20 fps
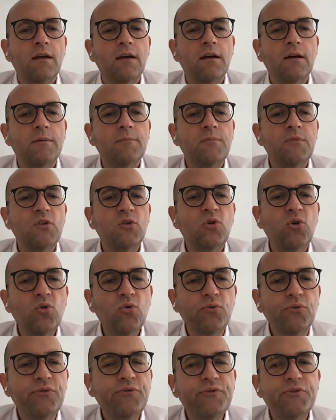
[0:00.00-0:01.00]
um, the
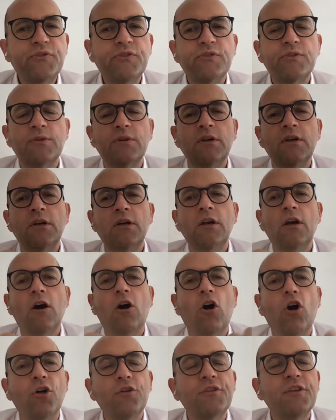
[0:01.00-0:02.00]
hoofs
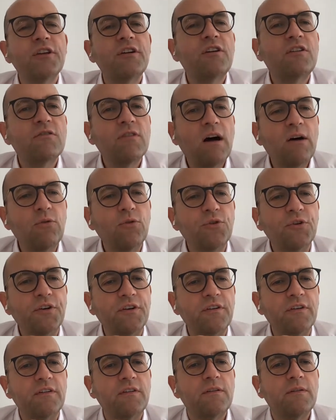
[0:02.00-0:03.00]
on the
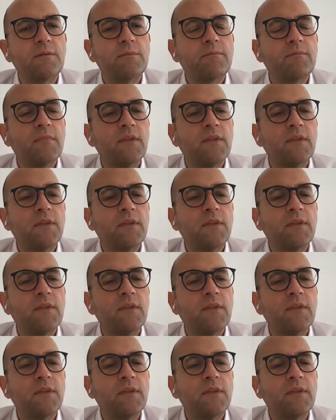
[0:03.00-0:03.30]
ground